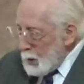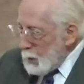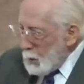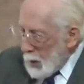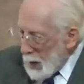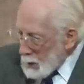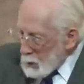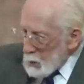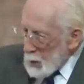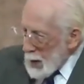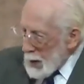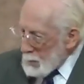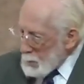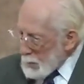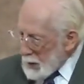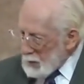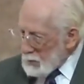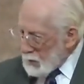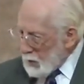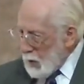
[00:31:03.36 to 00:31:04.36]
what went
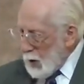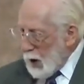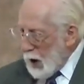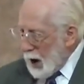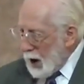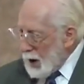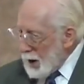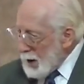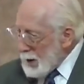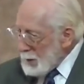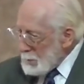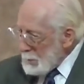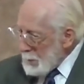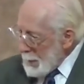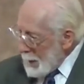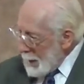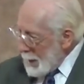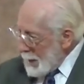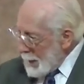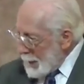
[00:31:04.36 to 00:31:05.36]
before.
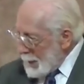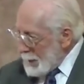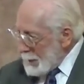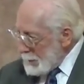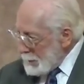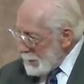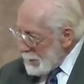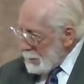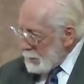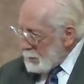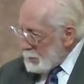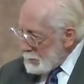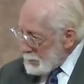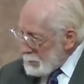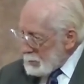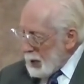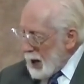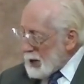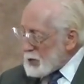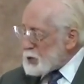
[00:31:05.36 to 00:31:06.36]
Uh,
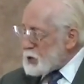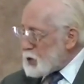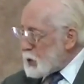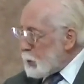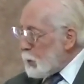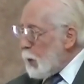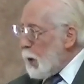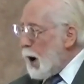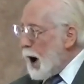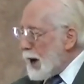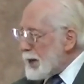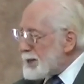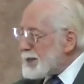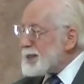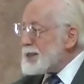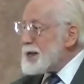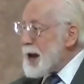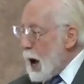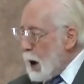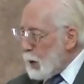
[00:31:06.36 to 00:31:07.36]
punch your
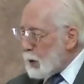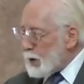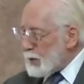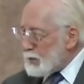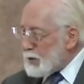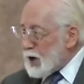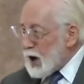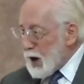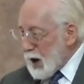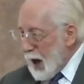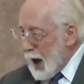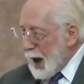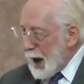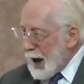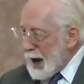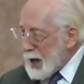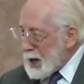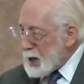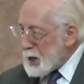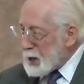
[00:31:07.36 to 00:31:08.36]
watch now if you
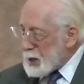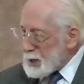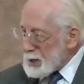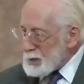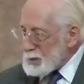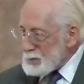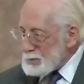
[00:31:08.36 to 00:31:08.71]
like.